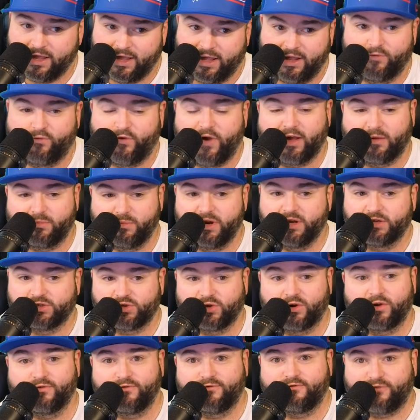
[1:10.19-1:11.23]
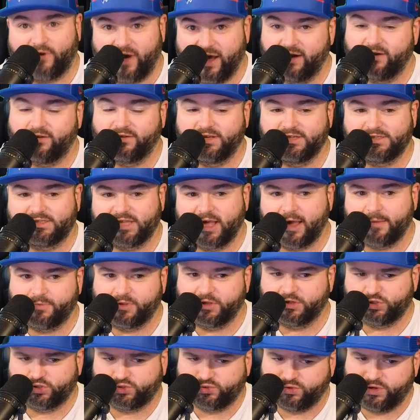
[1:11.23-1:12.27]
In fact, Minnesota finally snapped
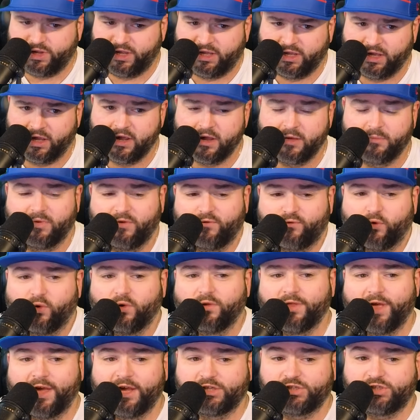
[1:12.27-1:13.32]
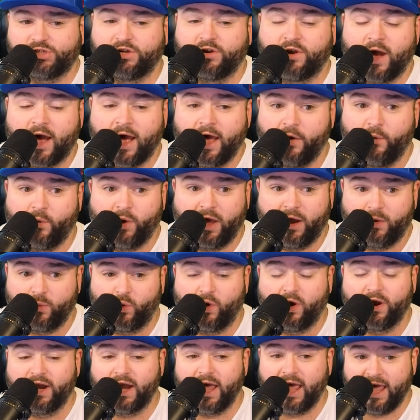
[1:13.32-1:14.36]
the streak. Before last year, Iowa had
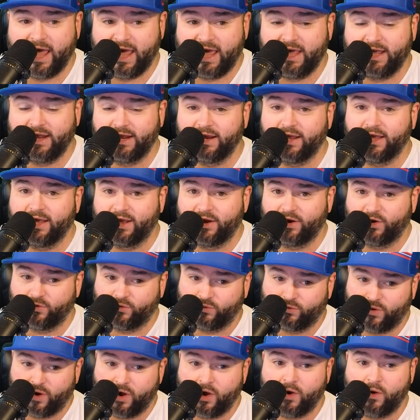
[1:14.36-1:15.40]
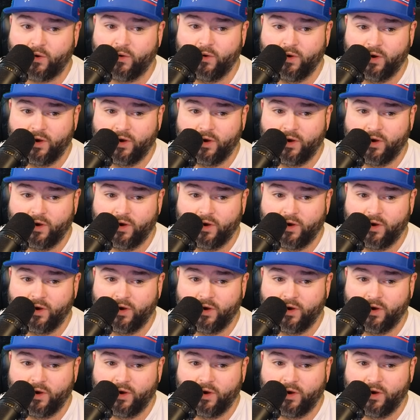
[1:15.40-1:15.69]
won 8 in a row.